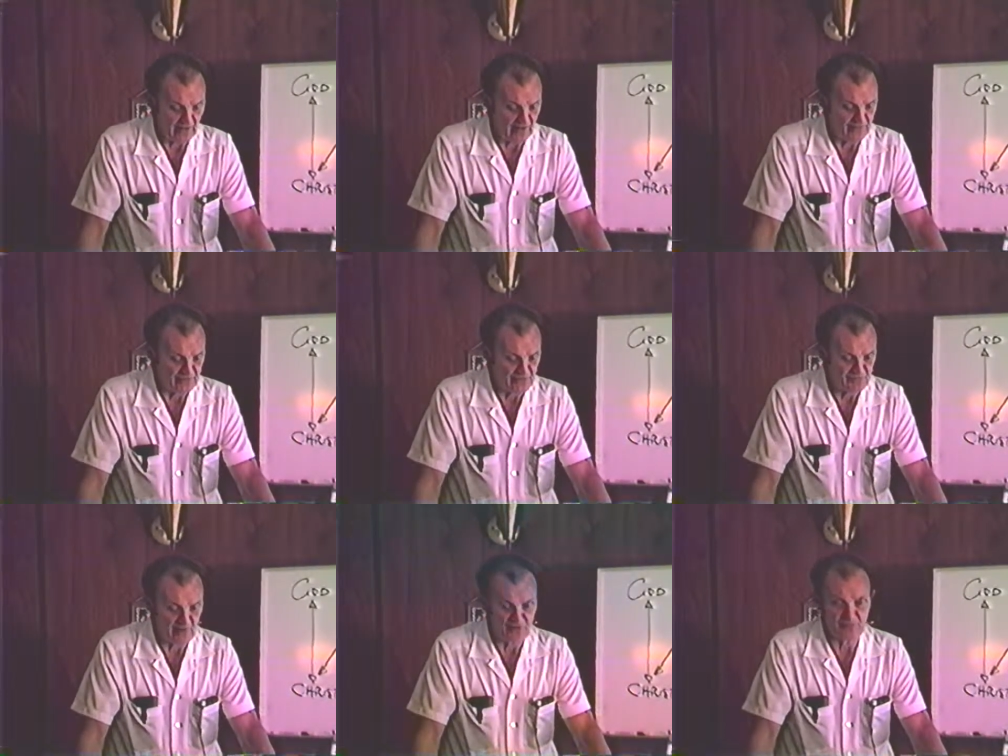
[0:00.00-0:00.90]
ever
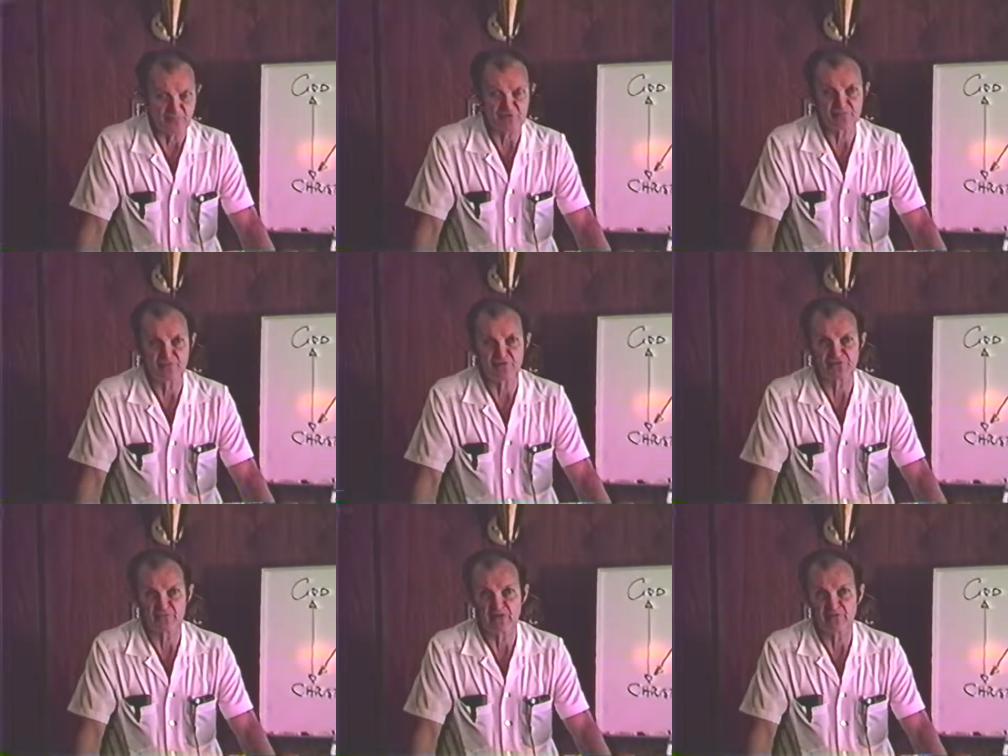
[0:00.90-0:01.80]
disparage a person because
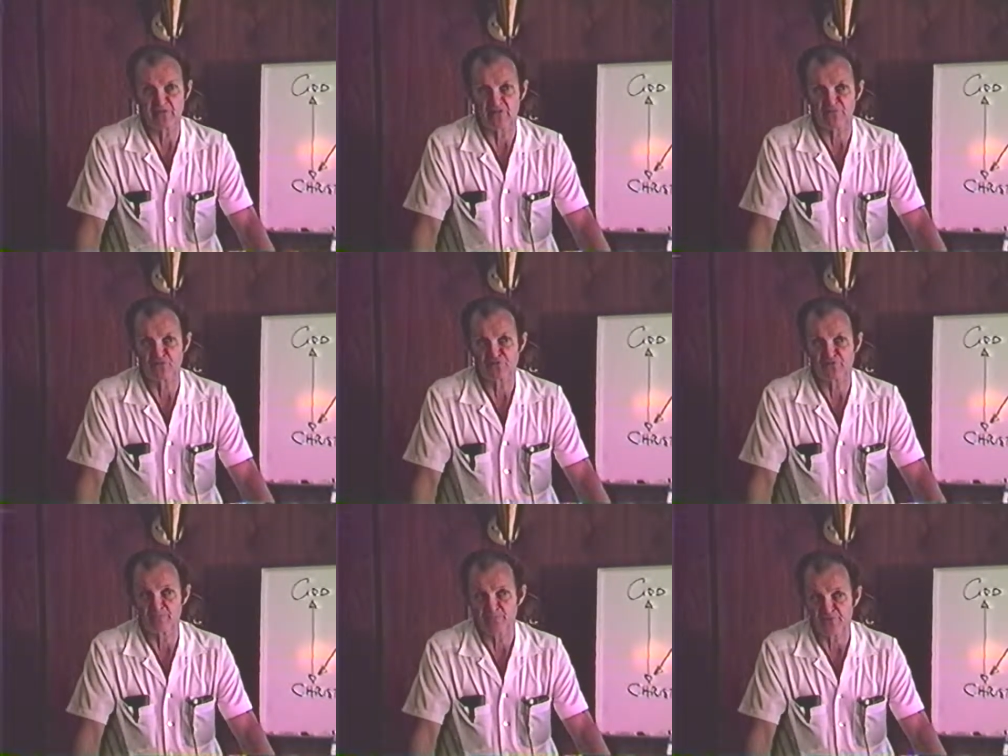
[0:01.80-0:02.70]
they may have had an
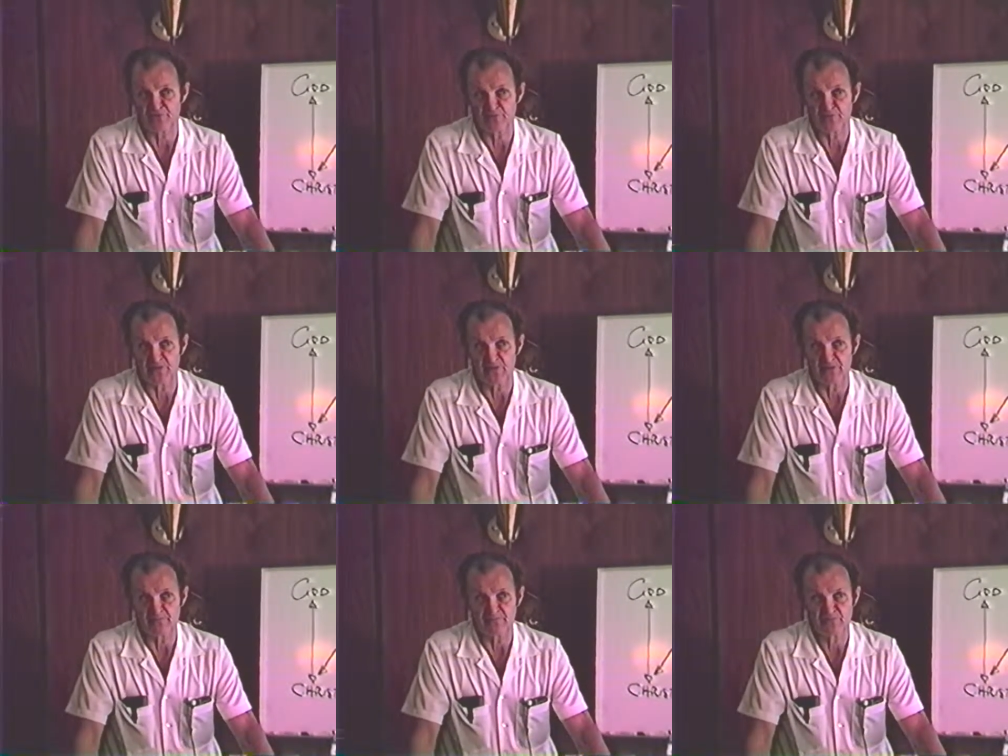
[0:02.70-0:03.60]
unfortunate birth, will they?